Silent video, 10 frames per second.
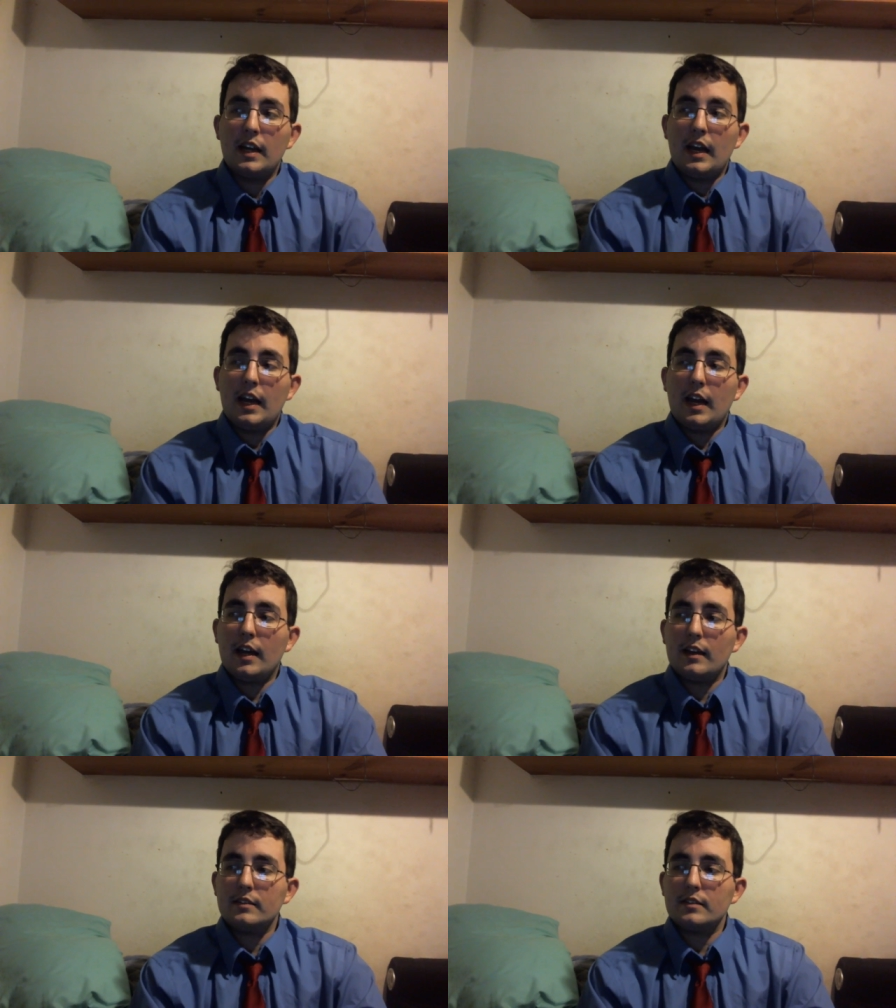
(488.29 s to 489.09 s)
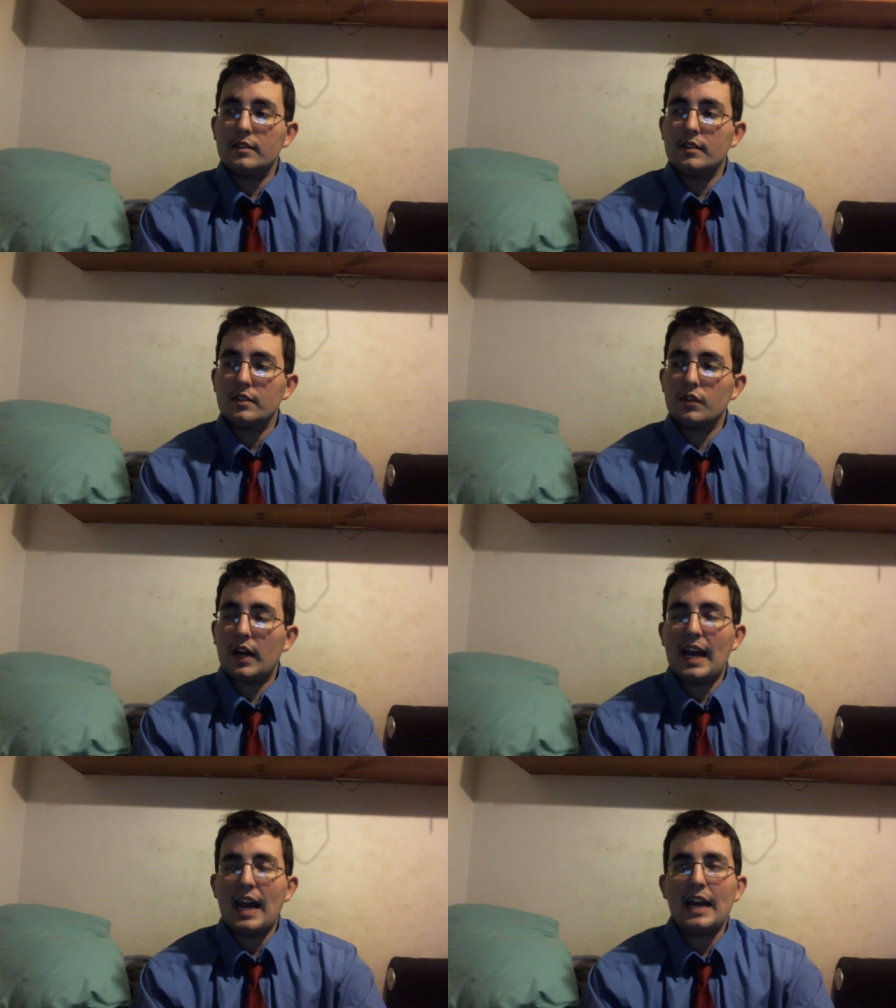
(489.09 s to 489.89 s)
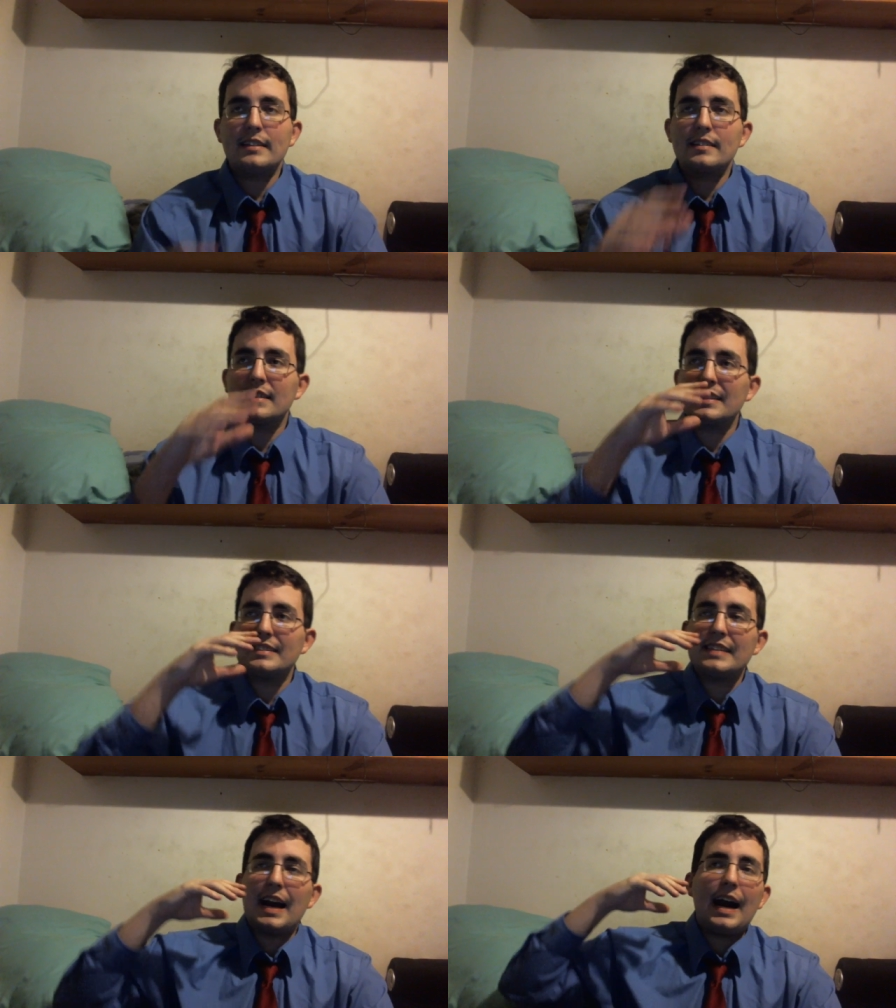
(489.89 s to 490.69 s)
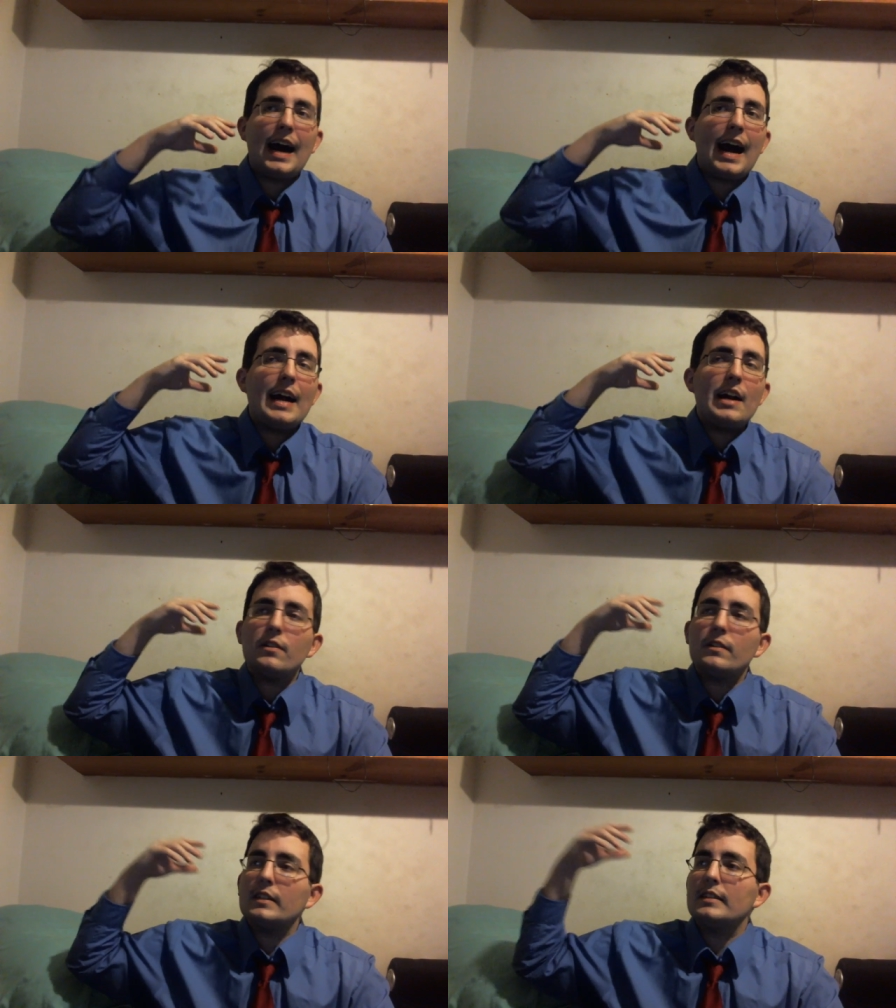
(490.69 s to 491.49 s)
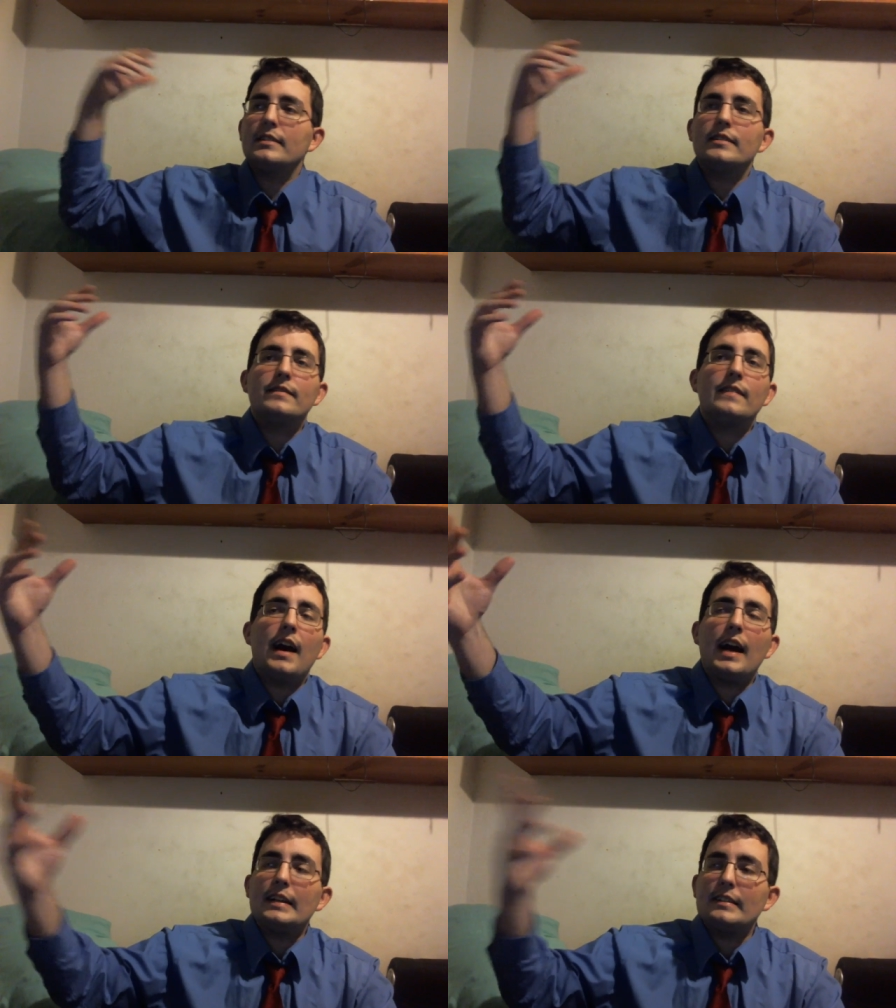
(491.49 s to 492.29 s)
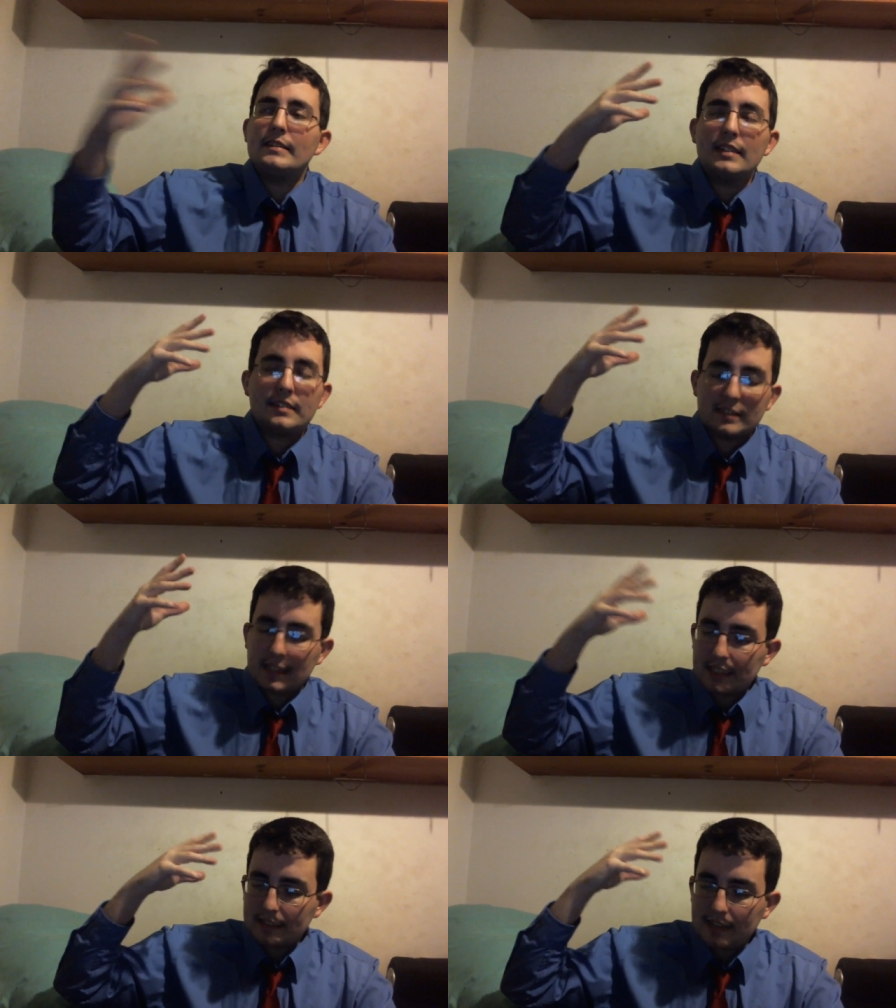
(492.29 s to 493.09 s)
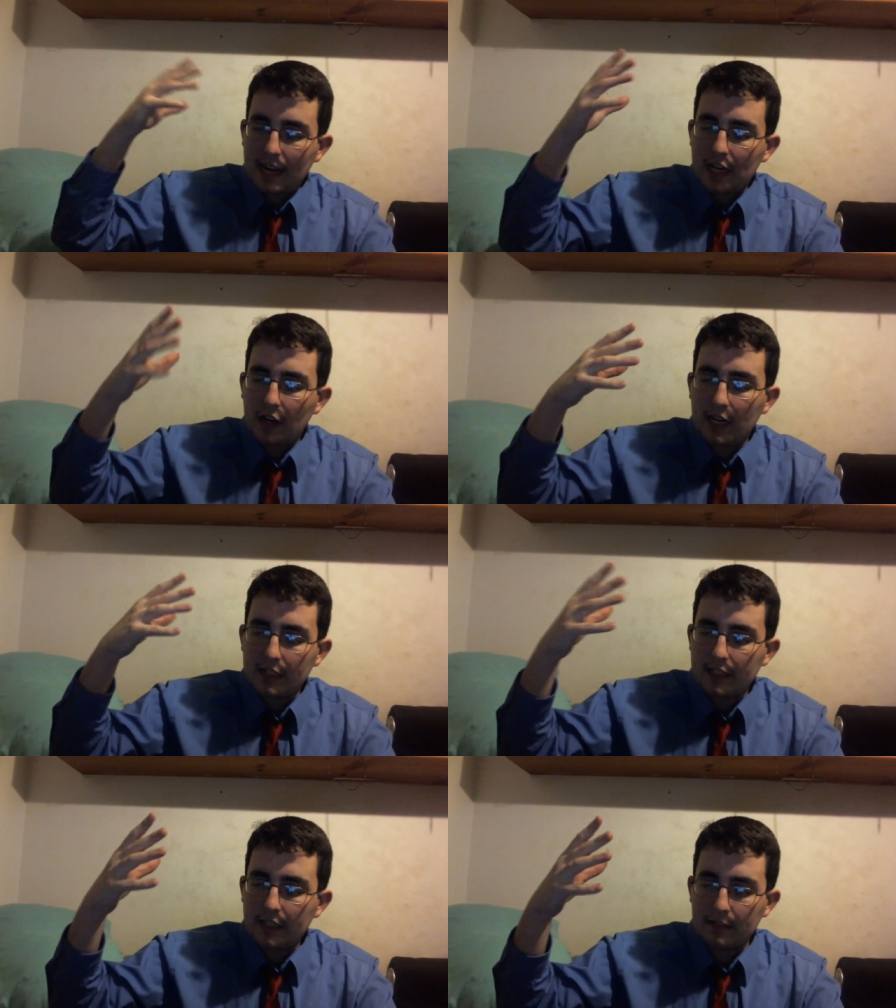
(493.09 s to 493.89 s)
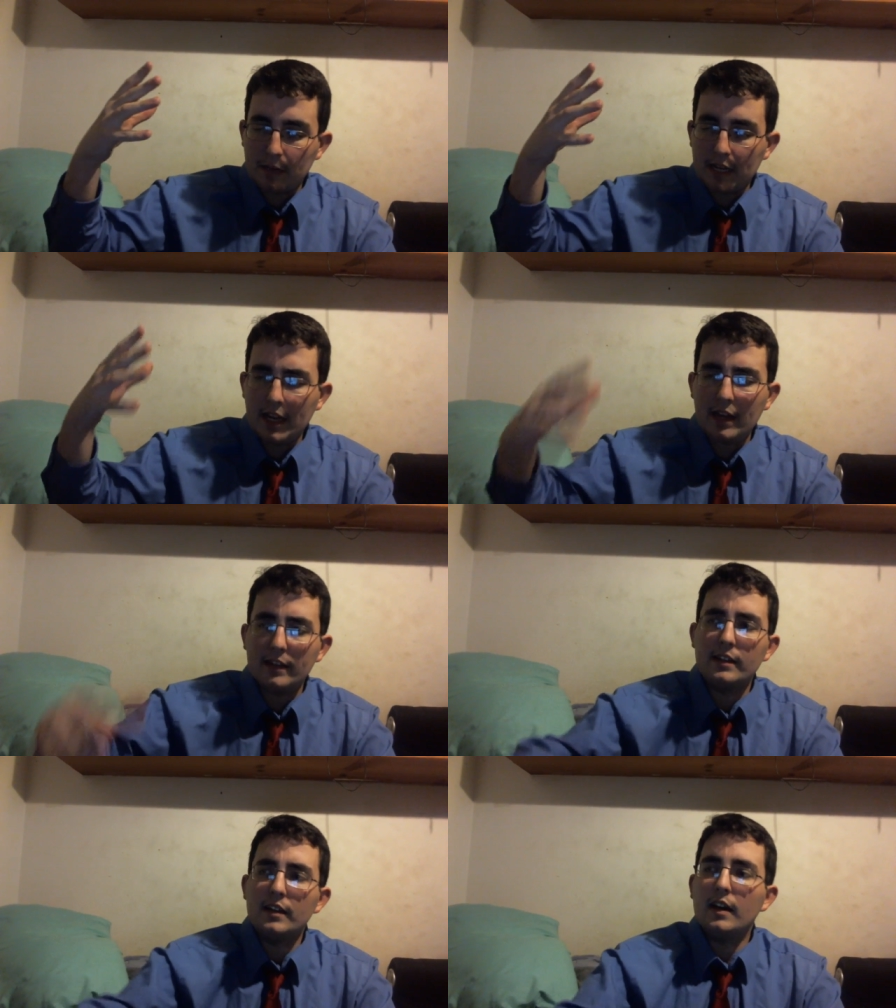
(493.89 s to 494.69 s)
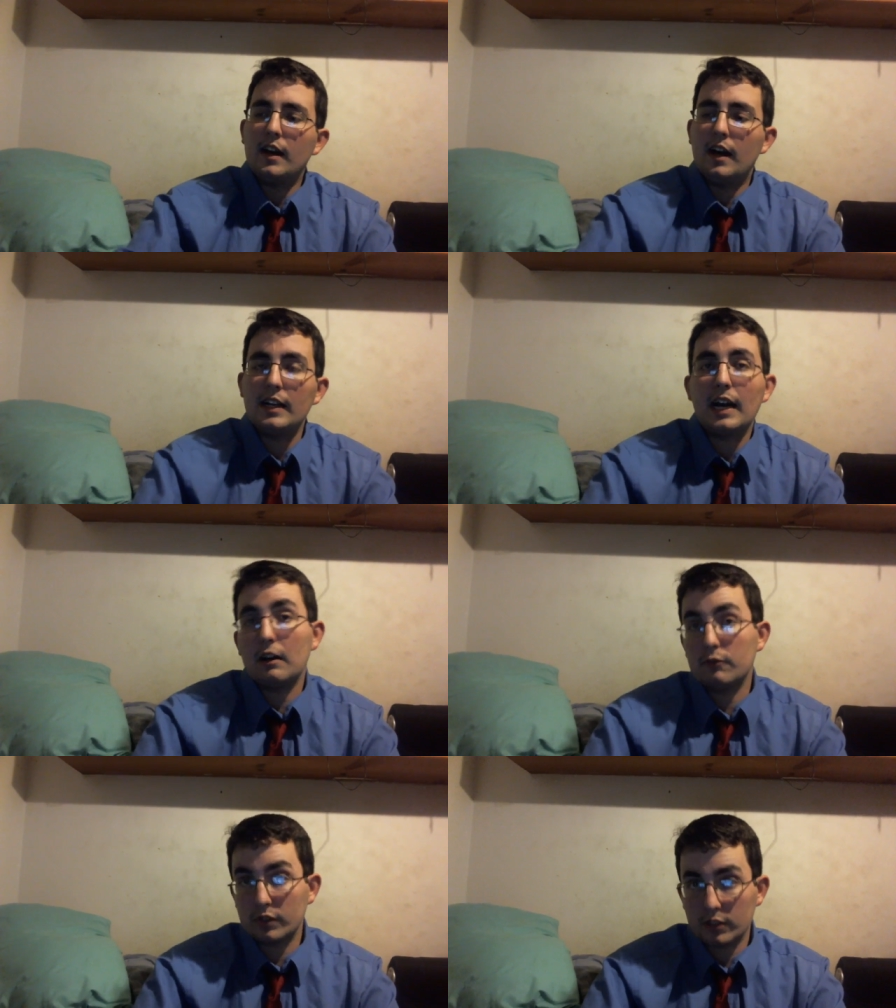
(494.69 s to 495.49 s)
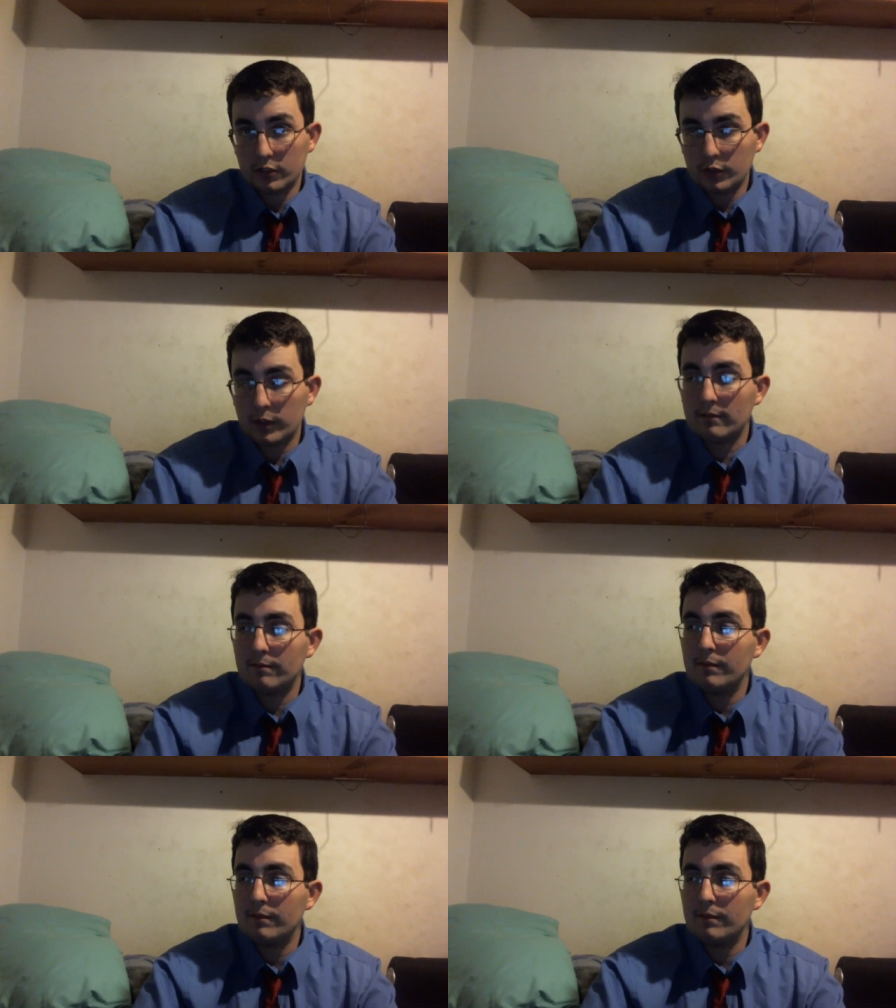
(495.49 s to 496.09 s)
and so I had this entirely, I this is like entire idea in my head on how I was gonna do it.